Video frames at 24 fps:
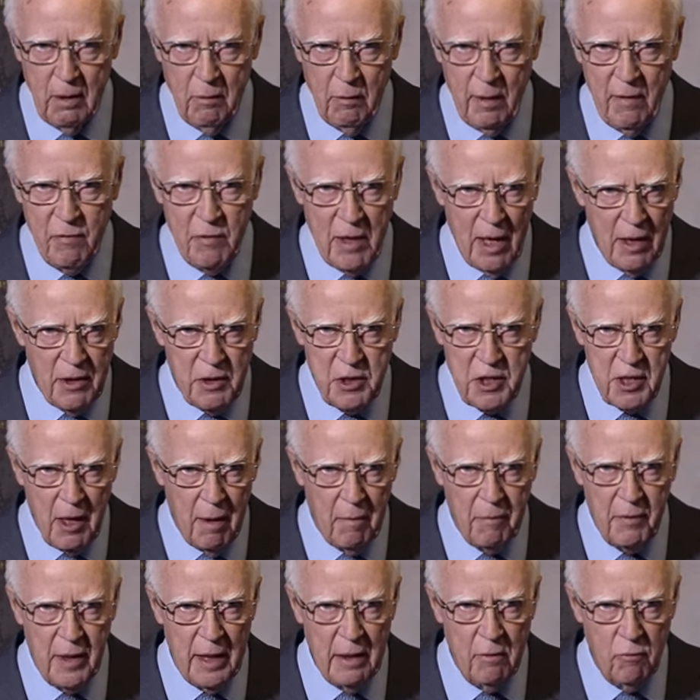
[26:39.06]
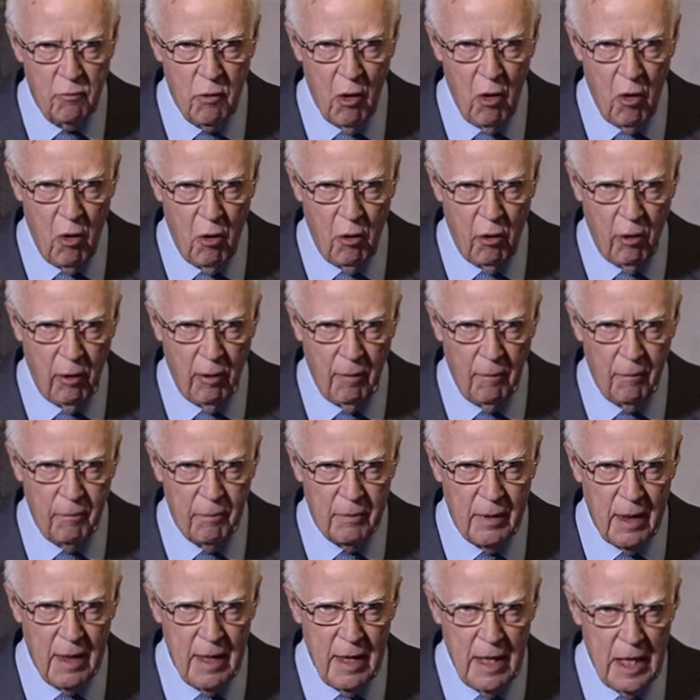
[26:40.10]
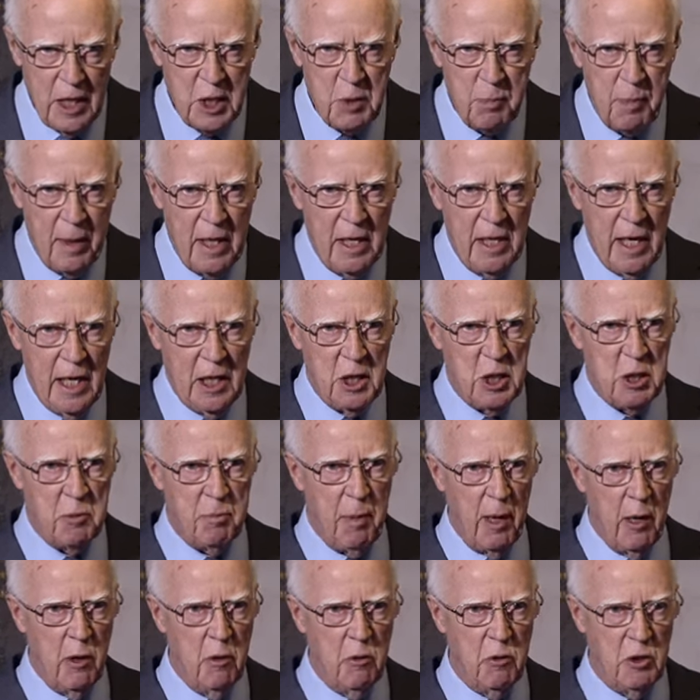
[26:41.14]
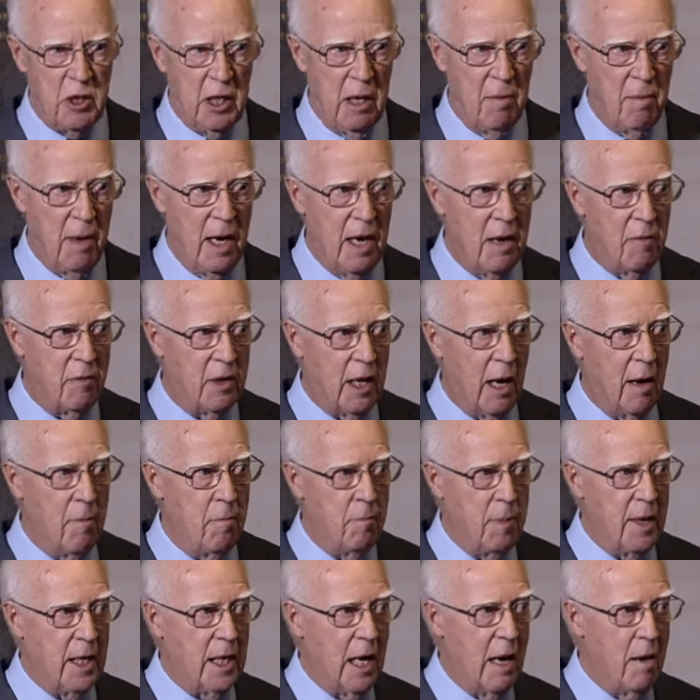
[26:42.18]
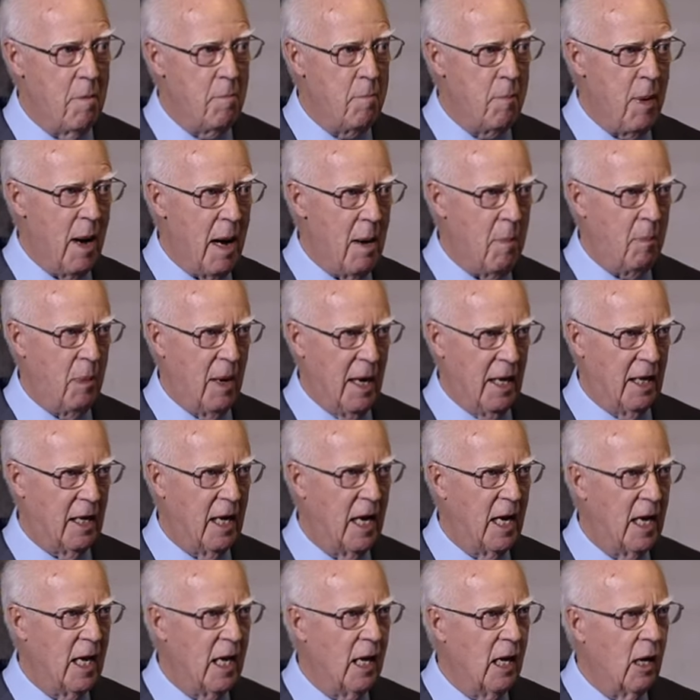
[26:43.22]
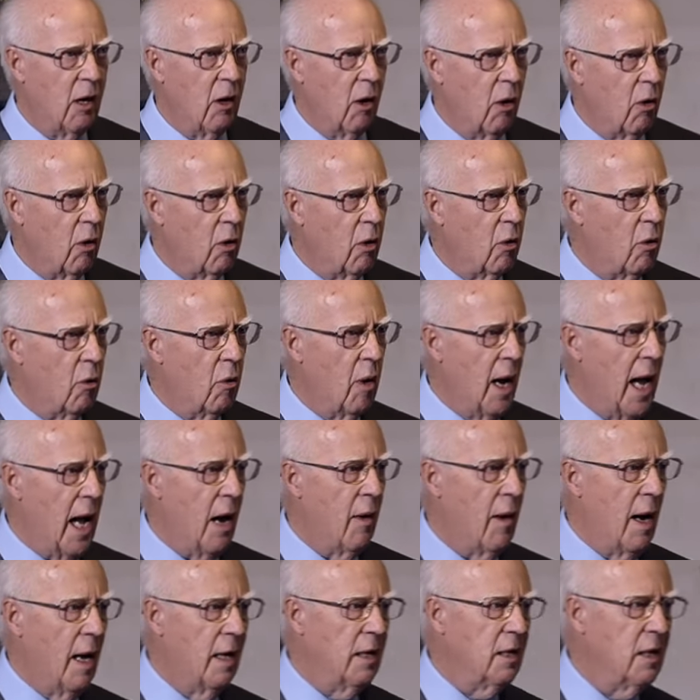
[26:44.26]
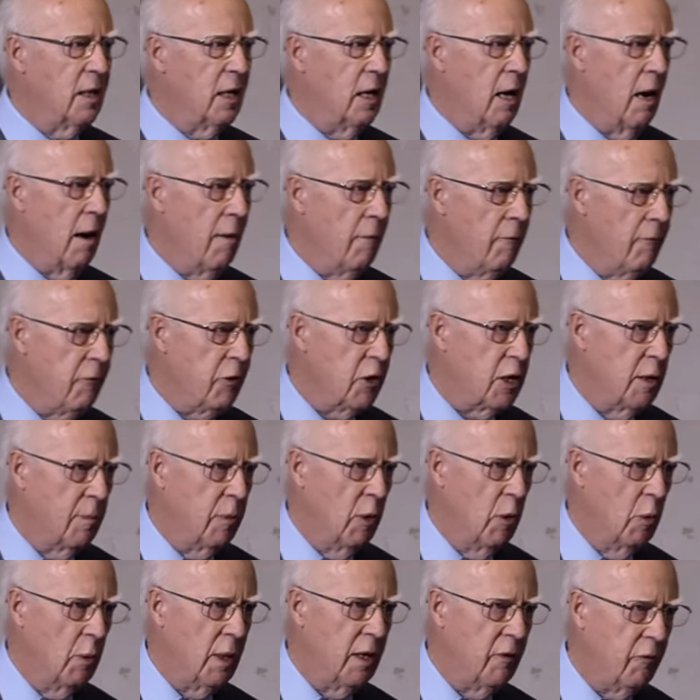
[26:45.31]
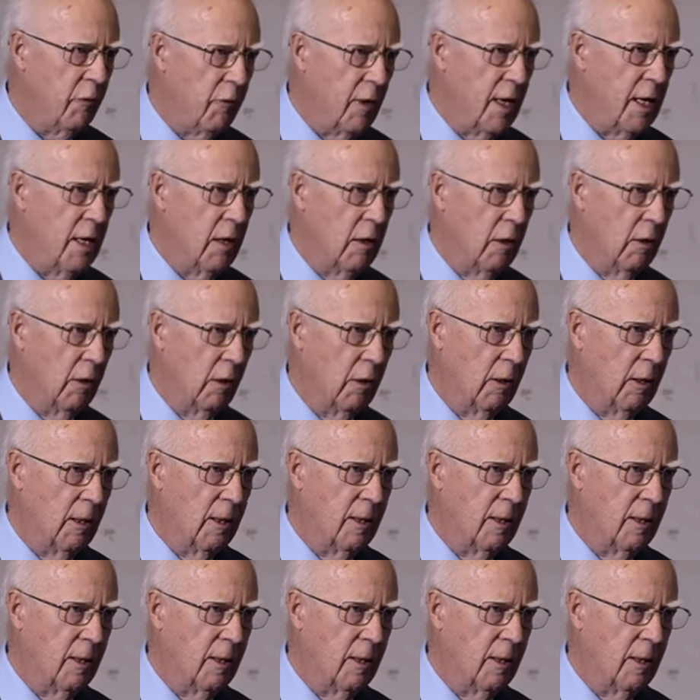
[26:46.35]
We've done something wrong. It's been exposed. It may have become public. Oh, how uncomfortable we feel.